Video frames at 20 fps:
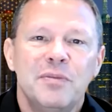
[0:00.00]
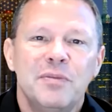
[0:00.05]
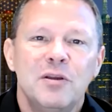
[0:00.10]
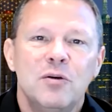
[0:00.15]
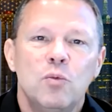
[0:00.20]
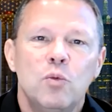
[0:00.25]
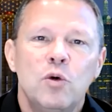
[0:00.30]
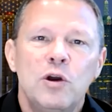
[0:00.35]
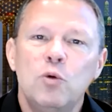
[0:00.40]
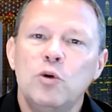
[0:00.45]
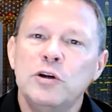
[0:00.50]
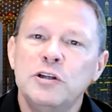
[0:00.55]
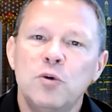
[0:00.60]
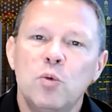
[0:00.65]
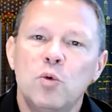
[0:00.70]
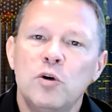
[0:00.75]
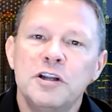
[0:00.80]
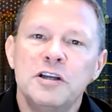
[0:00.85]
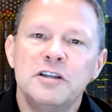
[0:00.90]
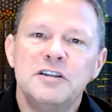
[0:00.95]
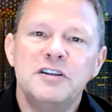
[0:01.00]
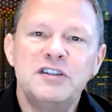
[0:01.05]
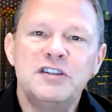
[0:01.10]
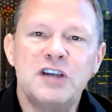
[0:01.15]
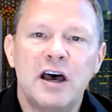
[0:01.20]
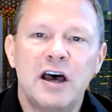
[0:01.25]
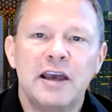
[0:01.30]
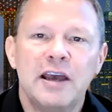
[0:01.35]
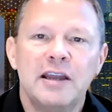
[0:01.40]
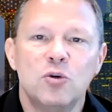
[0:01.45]
We wouldn't want to
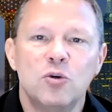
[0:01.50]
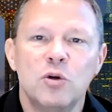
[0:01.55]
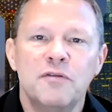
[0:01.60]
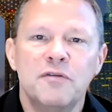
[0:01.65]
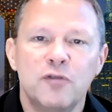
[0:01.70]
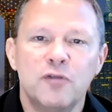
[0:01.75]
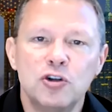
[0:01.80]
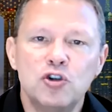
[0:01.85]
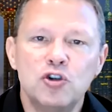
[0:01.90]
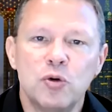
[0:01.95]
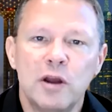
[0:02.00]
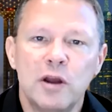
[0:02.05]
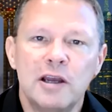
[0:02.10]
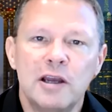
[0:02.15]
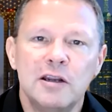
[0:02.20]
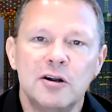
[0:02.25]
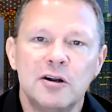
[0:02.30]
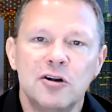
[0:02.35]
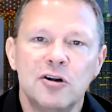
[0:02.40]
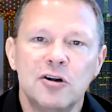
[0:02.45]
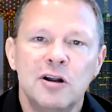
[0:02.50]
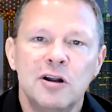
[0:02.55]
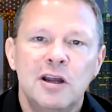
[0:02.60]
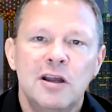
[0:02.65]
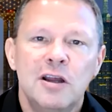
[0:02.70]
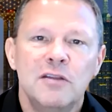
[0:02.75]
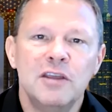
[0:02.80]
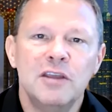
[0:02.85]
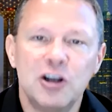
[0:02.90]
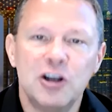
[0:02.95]
design a refrigerator
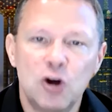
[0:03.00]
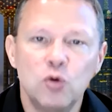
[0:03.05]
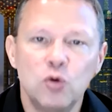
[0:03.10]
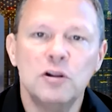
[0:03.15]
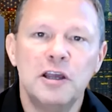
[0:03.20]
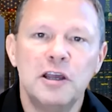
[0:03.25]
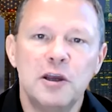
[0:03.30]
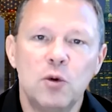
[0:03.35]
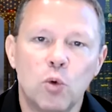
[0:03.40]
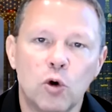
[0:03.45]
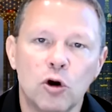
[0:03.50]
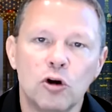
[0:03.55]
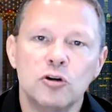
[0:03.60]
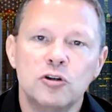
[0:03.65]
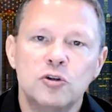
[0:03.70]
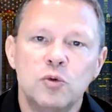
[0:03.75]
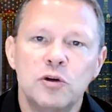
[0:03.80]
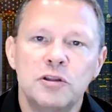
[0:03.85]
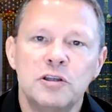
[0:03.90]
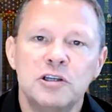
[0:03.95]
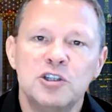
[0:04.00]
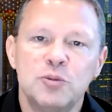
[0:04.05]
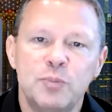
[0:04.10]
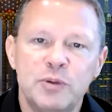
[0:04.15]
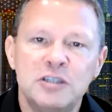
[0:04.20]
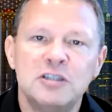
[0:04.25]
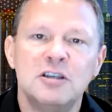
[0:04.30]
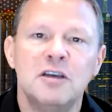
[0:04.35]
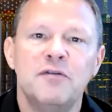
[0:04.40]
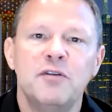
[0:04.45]
that only worked with a
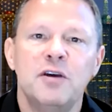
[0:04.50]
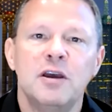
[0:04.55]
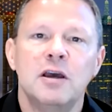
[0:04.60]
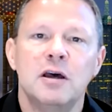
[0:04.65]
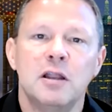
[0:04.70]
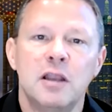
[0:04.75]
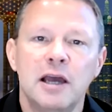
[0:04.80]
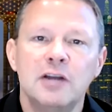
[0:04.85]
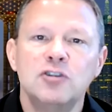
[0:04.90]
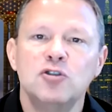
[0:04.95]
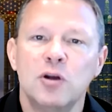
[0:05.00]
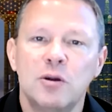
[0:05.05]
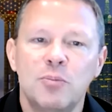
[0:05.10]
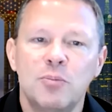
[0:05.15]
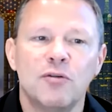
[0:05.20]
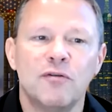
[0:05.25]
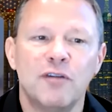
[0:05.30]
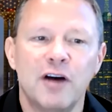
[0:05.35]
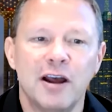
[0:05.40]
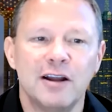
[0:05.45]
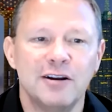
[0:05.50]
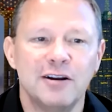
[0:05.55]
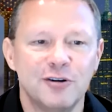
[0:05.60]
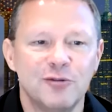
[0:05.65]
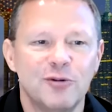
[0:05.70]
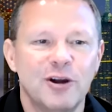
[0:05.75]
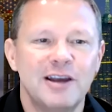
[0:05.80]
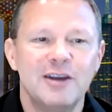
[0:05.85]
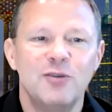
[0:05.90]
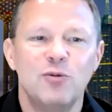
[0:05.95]
specific electric provider,
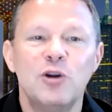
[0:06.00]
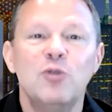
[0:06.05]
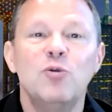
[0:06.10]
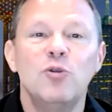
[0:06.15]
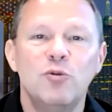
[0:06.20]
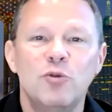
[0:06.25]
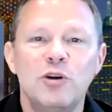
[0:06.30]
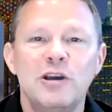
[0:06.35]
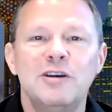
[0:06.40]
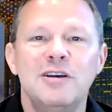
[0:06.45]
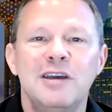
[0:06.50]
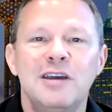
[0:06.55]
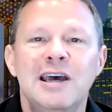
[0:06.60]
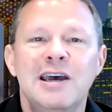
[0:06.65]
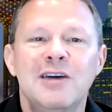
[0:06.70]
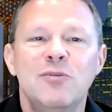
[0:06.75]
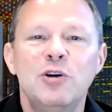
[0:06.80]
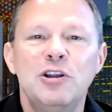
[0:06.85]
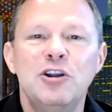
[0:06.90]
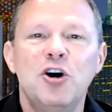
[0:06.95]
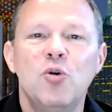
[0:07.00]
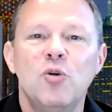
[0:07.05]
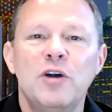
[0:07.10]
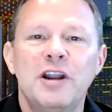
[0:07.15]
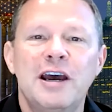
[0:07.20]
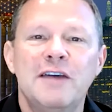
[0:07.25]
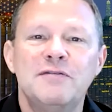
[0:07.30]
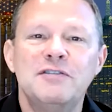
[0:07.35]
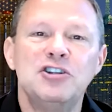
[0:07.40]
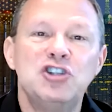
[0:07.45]
right? We don't want
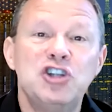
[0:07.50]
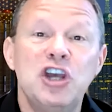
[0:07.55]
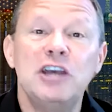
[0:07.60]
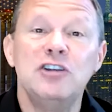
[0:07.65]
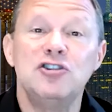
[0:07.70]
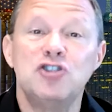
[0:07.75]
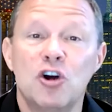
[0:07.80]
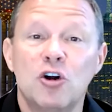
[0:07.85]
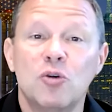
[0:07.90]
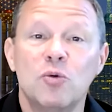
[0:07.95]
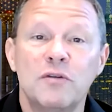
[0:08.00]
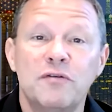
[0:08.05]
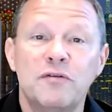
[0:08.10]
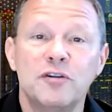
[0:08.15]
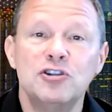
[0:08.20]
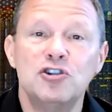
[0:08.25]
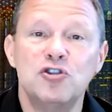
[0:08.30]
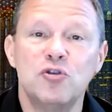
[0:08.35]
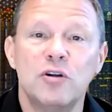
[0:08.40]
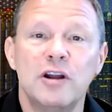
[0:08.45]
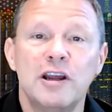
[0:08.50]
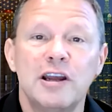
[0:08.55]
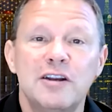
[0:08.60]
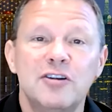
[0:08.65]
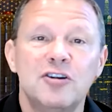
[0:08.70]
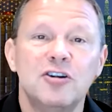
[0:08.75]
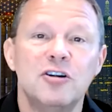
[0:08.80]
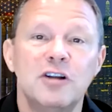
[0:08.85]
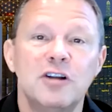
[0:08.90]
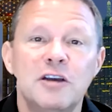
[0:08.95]
to have to change our
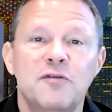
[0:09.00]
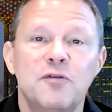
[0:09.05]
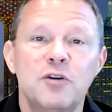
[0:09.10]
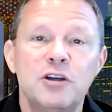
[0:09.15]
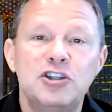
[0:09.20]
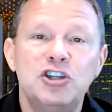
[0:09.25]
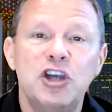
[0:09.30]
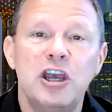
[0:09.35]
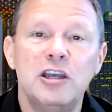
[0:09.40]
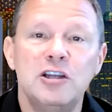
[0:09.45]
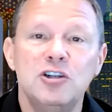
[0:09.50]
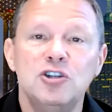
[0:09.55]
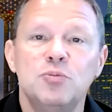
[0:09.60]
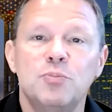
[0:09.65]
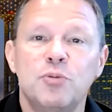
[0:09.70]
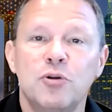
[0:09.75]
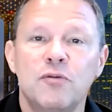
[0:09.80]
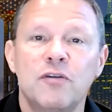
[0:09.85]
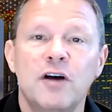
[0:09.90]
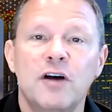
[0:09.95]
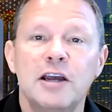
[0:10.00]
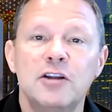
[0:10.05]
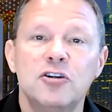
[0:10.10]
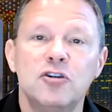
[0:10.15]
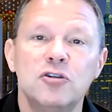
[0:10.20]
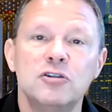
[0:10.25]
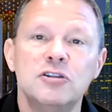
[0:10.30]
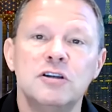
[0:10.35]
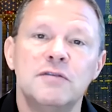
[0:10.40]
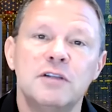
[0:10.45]
refrigerator if we change
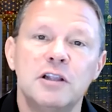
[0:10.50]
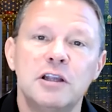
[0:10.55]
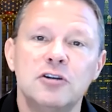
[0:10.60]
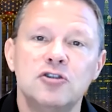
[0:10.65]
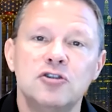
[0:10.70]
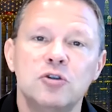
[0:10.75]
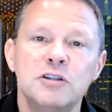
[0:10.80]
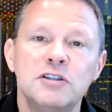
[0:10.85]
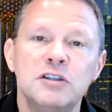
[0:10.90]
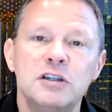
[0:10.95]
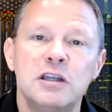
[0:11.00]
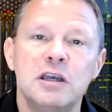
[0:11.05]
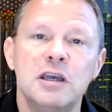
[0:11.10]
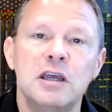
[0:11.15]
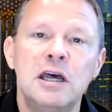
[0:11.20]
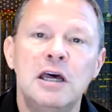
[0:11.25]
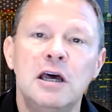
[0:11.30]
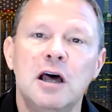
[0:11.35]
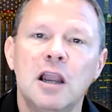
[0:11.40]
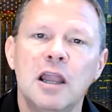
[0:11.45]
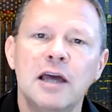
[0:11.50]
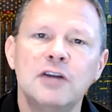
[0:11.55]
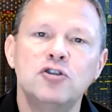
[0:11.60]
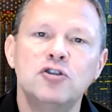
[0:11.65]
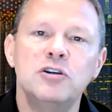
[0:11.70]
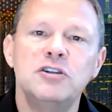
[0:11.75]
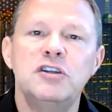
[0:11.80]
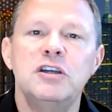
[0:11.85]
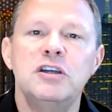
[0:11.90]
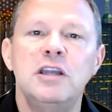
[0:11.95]
providers of electricity.
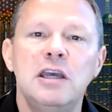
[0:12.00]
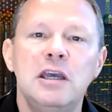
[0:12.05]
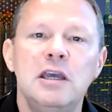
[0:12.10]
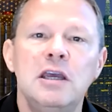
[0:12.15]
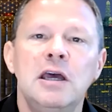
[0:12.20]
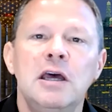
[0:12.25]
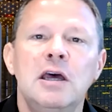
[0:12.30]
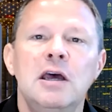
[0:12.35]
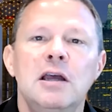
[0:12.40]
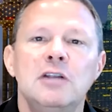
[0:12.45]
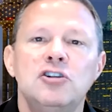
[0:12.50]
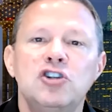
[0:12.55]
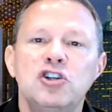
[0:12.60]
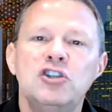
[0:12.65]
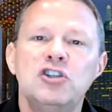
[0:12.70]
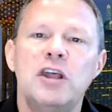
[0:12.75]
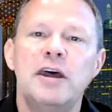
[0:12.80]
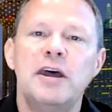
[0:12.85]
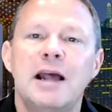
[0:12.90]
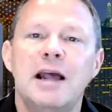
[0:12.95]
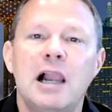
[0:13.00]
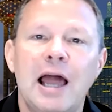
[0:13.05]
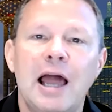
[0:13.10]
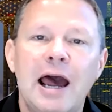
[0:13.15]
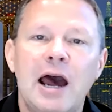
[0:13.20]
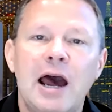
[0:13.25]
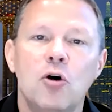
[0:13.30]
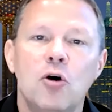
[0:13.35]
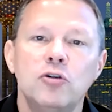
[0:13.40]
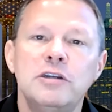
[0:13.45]
Electricity, just like
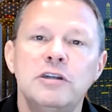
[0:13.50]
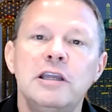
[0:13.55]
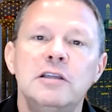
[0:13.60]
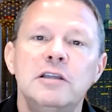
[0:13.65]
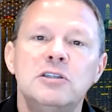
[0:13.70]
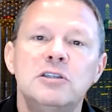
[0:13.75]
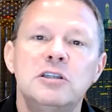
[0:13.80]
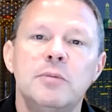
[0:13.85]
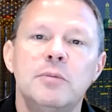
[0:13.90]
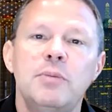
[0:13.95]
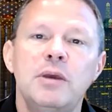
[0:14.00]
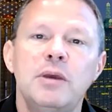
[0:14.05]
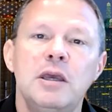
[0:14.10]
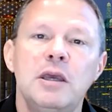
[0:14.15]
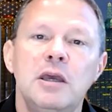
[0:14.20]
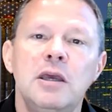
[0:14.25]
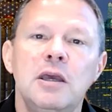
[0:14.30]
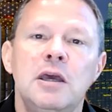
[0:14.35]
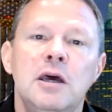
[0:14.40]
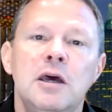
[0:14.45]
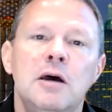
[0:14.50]
cloud, needs to be